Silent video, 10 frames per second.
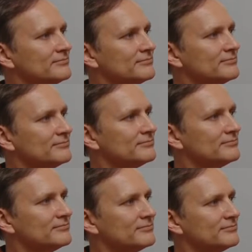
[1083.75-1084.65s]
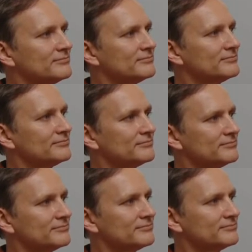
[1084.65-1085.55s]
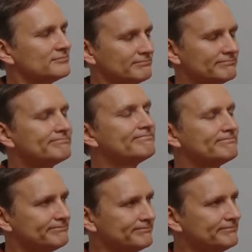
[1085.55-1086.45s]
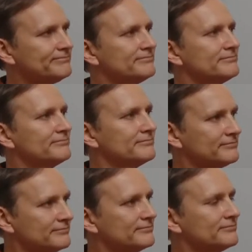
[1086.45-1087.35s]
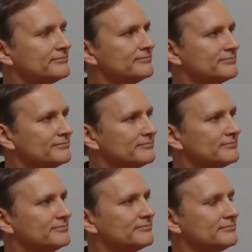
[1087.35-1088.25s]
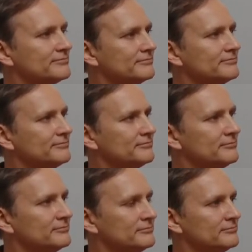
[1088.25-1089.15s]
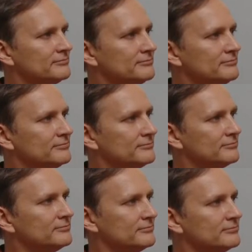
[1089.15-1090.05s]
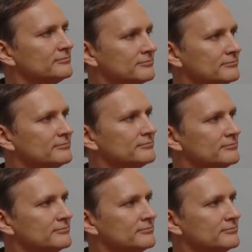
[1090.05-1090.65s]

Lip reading: The person shown says nothing.